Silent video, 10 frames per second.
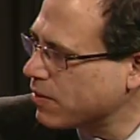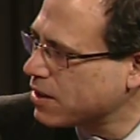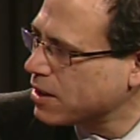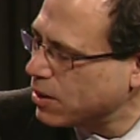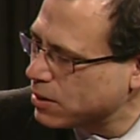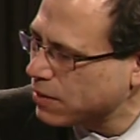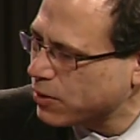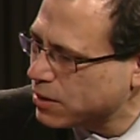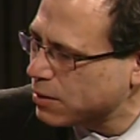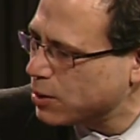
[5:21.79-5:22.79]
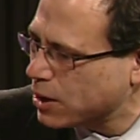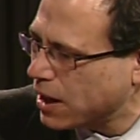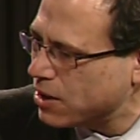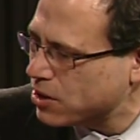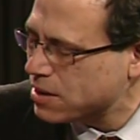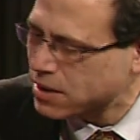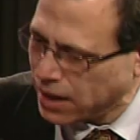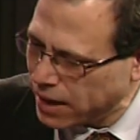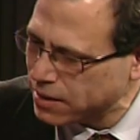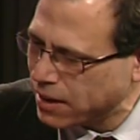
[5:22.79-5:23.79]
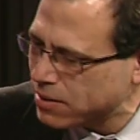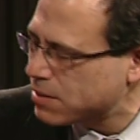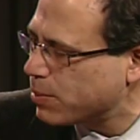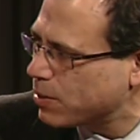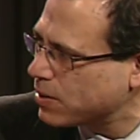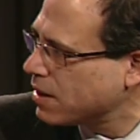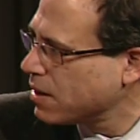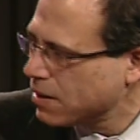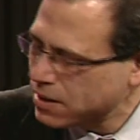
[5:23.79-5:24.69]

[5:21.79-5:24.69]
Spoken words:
of different communications, handouts, both